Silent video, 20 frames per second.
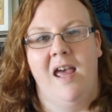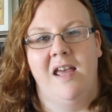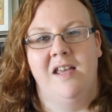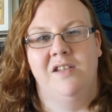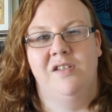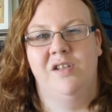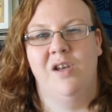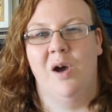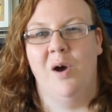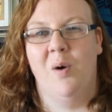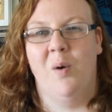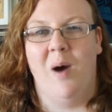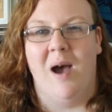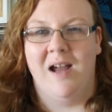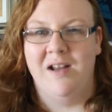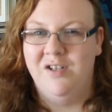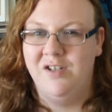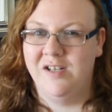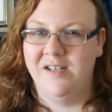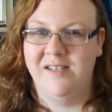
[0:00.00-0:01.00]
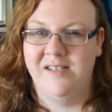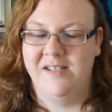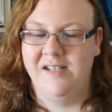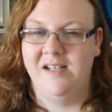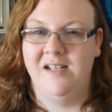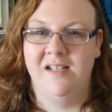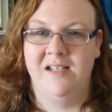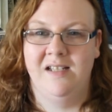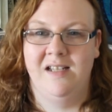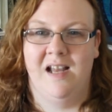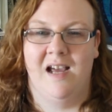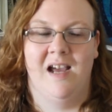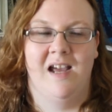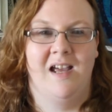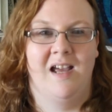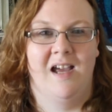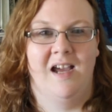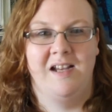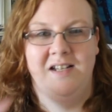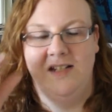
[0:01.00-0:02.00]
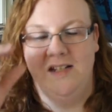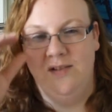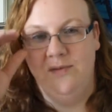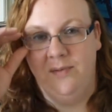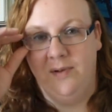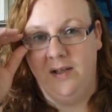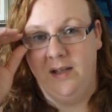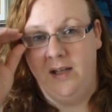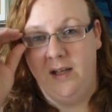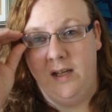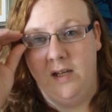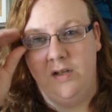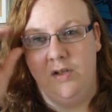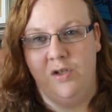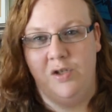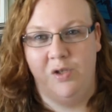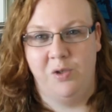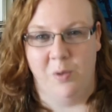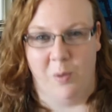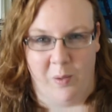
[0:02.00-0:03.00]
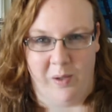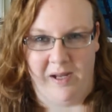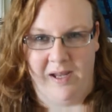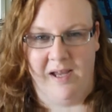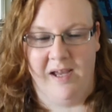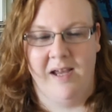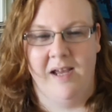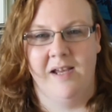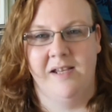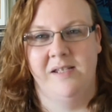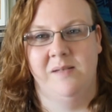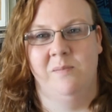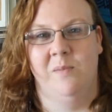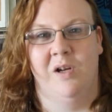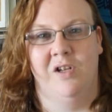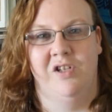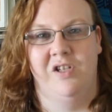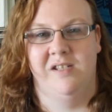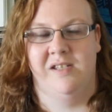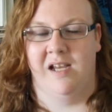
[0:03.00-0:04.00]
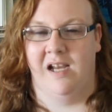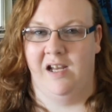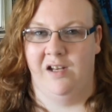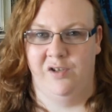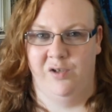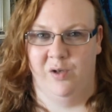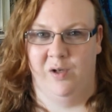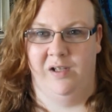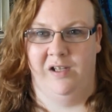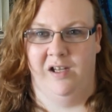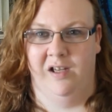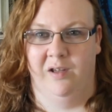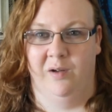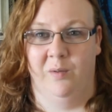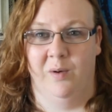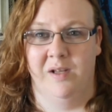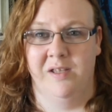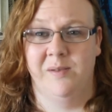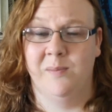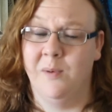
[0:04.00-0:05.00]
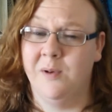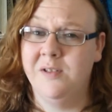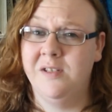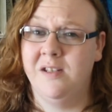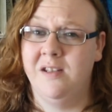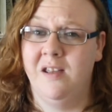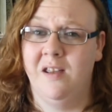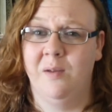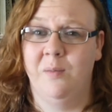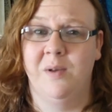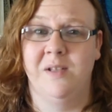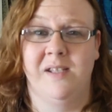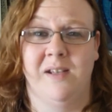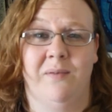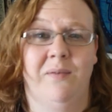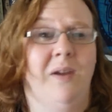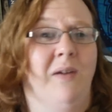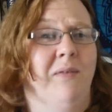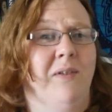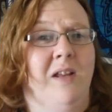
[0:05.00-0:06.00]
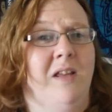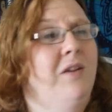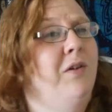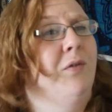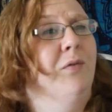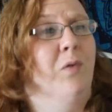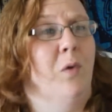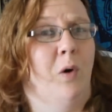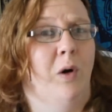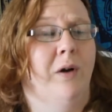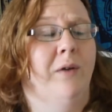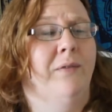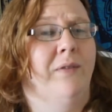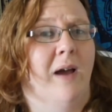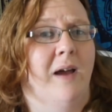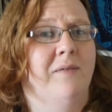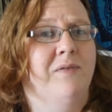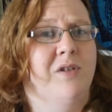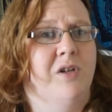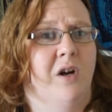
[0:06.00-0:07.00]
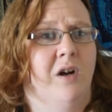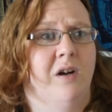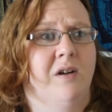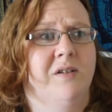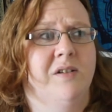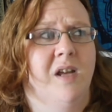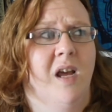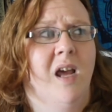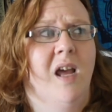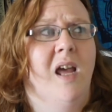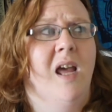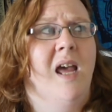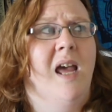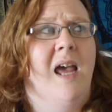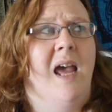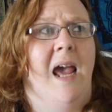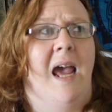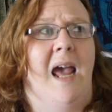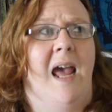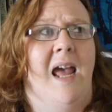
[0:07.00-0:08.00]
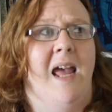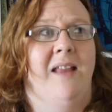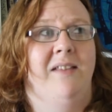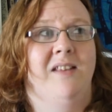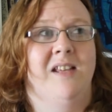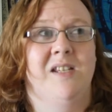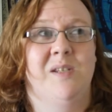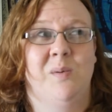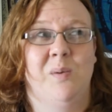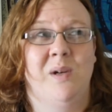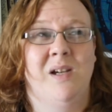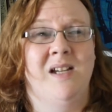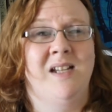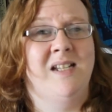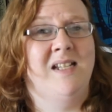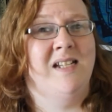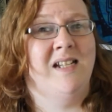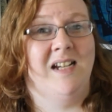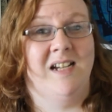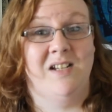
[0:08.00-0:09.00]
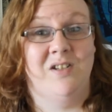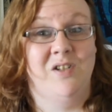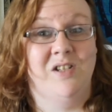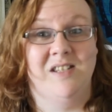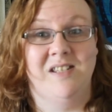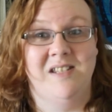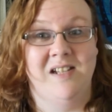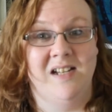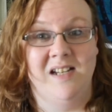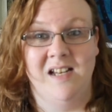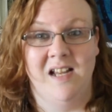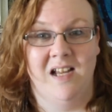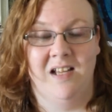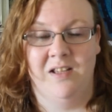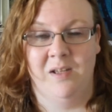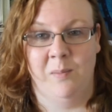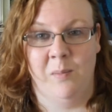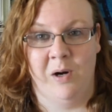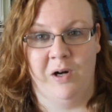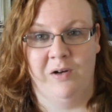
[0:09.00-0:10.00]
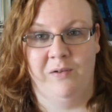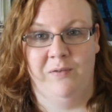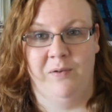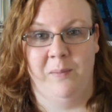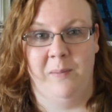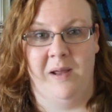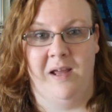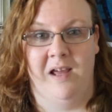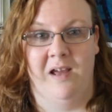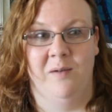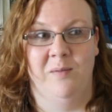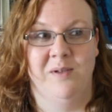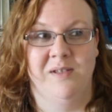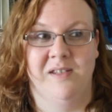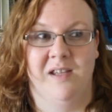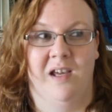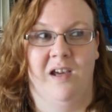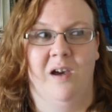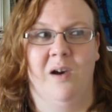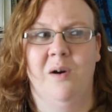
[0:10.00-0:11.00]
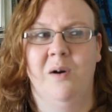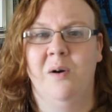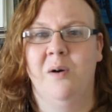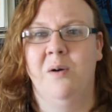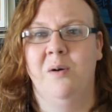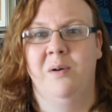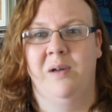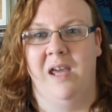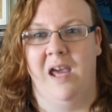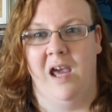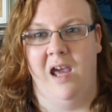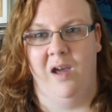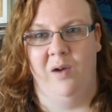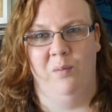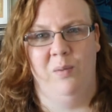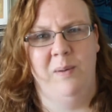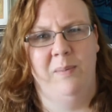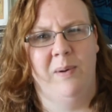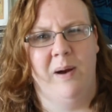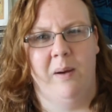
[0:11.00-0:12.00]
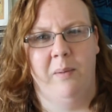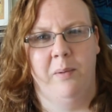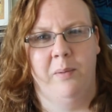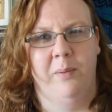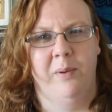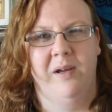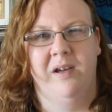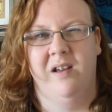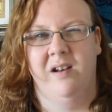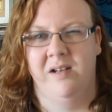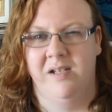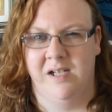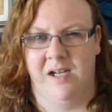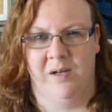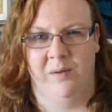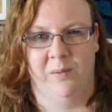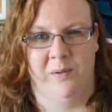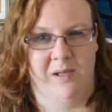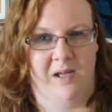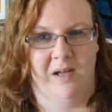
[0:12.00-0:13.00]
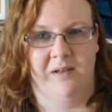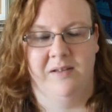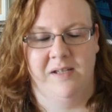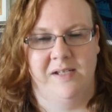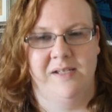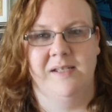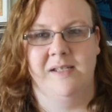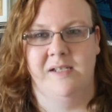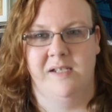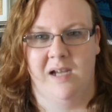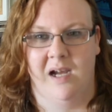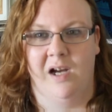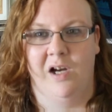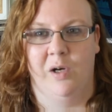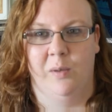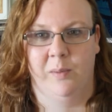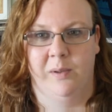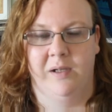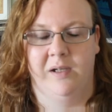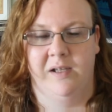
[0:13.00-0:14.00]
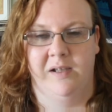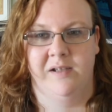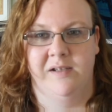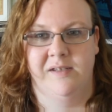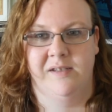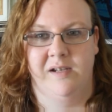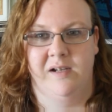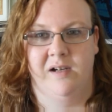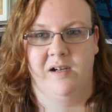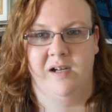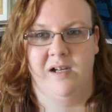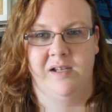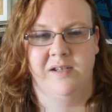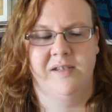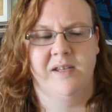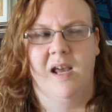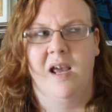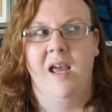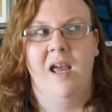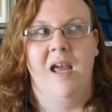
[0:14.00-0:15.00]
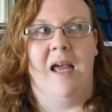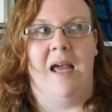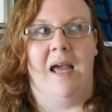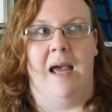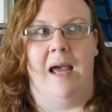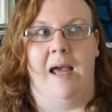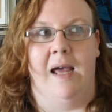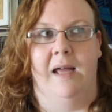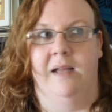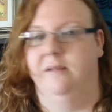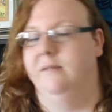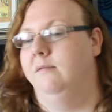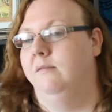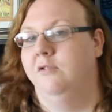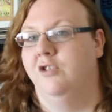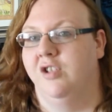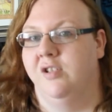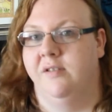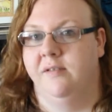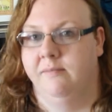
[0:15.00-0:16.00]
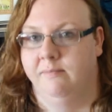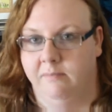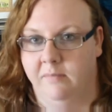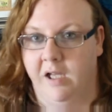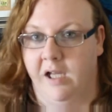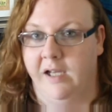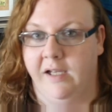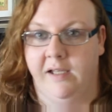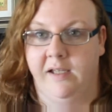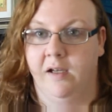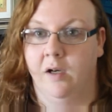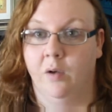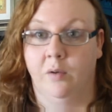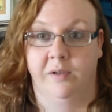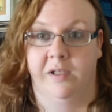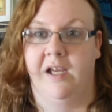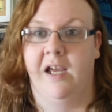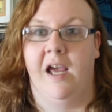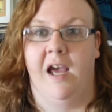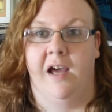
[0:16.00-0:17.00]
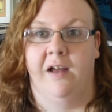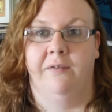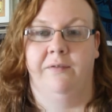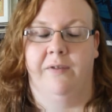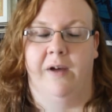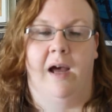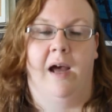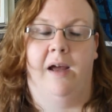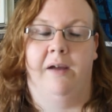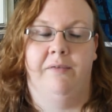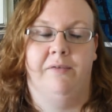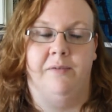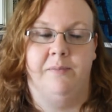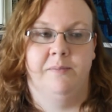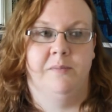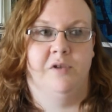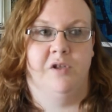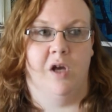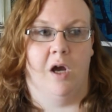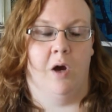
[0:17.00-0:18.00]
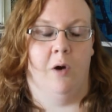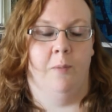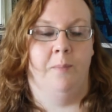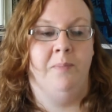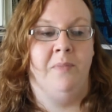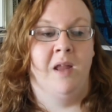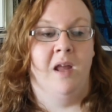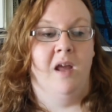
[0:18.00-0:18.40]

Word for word: So I just didn't, I didn't really enjoy it as much as I enjoy the other ones. Most of the other ones I've given either four or five stars. And this one, it just didn't hit the mark for me. It was like, okay, we probably could have done without this entire book in the series and just like only had five. So